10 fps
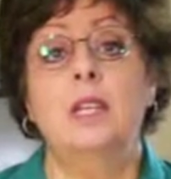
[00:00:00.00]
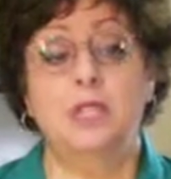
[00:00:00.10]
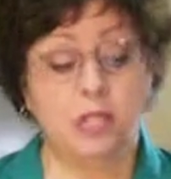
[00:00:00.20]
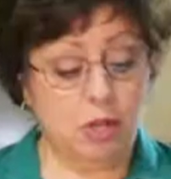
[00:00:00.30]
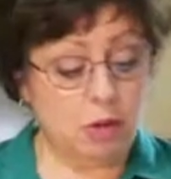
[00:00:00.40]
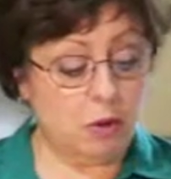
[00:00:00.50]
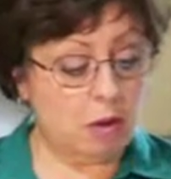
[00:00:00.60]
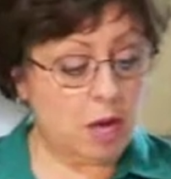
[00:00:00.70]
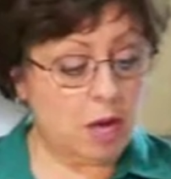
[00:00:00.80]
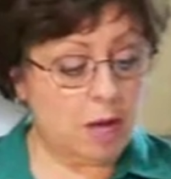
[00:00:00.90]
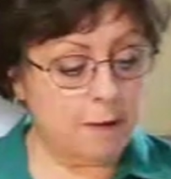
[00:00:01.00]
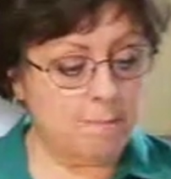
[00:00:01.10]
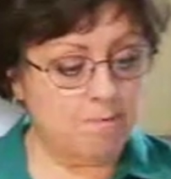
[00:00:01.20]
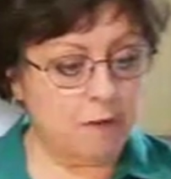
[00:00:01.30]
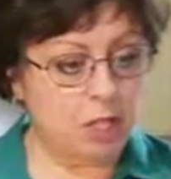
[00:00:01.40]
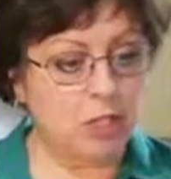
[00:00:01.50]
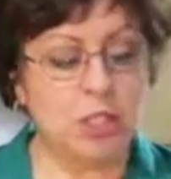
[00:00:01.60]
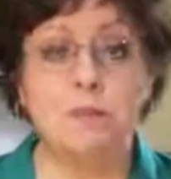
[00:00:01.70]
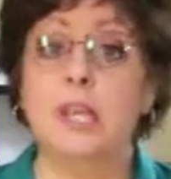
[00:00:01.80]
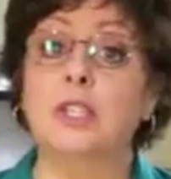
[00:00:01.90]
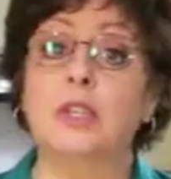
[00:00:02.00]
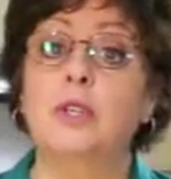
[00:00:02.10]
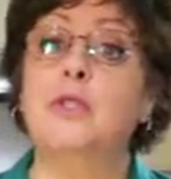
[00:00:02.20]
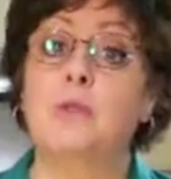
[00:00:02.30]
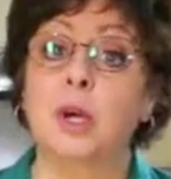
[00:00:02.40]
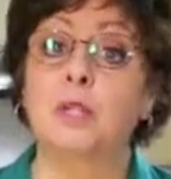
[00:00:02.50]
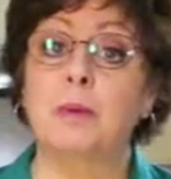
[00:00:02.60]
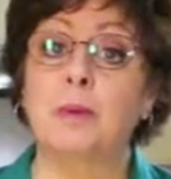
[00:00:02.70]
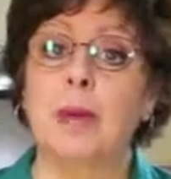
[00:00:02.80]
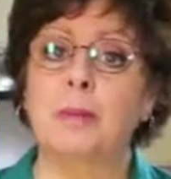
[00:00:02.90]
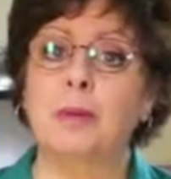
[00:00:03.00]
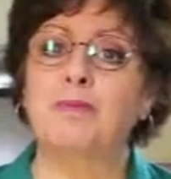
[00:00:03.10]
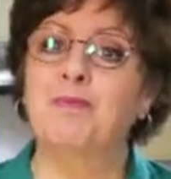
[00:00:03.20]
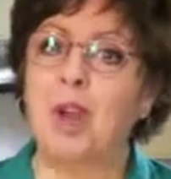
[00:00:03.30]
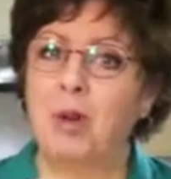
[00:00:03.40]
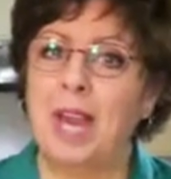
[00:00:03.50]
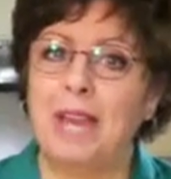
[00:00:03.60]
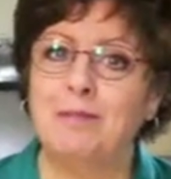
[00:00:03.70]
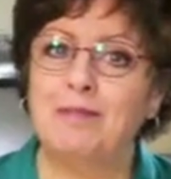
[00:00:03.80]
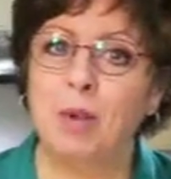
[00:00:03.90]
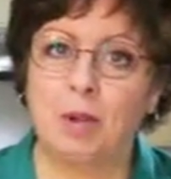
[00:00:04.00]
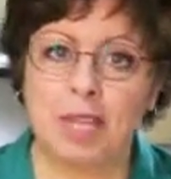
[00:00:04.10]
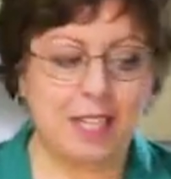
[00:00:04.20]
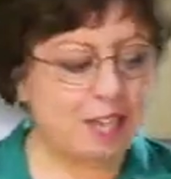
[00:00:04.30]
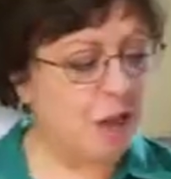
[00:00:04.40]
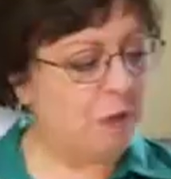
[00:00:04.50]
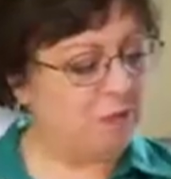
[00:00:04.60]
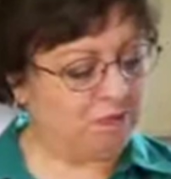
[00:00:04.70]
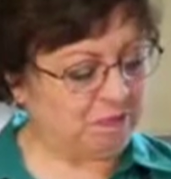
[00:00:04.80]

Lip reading: So, and you just make sure you use parchment paper. Okay, ready to go.